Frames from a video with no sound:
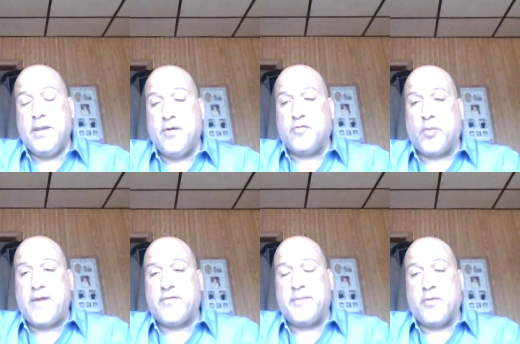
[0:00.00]
It's a way
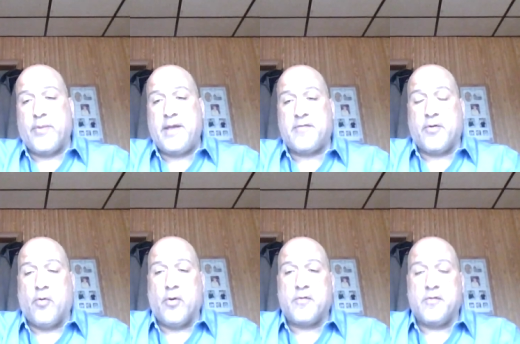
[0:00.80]
for them to race their
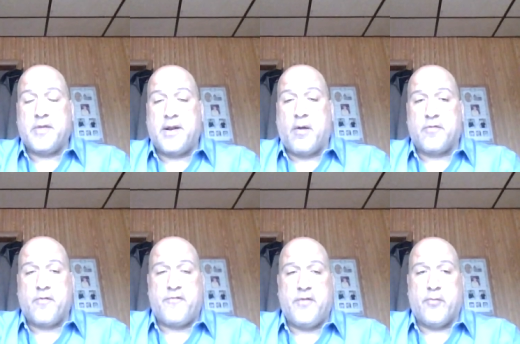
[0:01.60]
horses and also
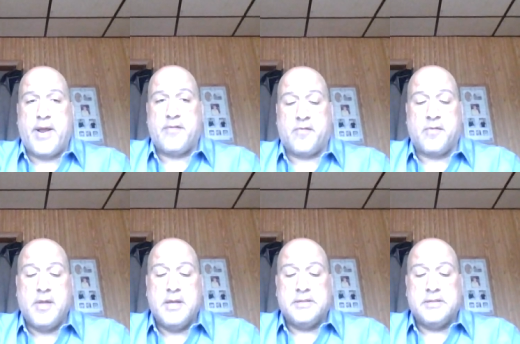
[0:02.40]
fill races.